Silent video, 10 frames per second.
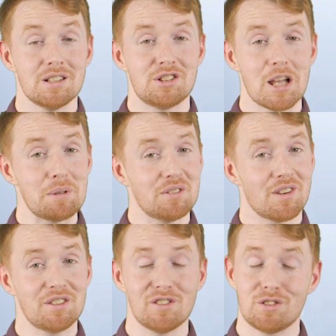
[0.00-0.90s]
Xiaomi
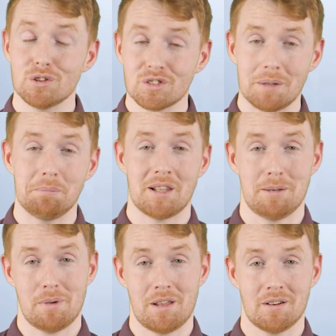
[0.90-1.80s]
devices just keep
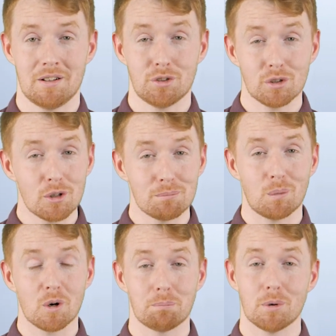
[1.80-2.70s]
getting better, and to learn
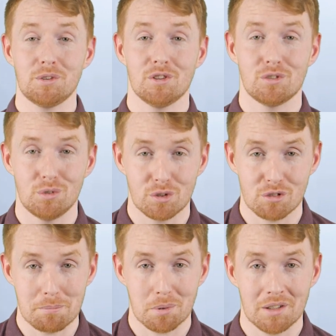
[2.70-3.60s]
more about this new
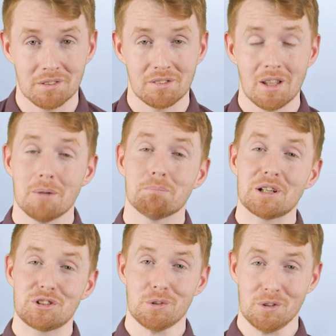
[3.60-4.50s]
screen brightness,
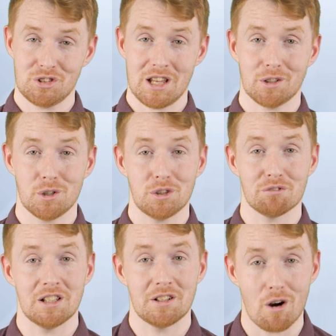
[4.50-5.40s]
make sure to check out the
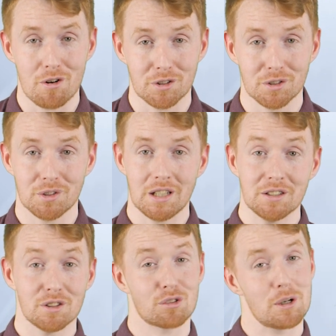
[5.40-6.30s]
related article in the
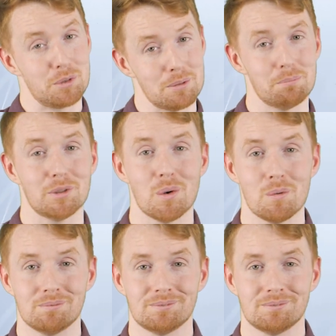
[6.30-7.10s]
description below.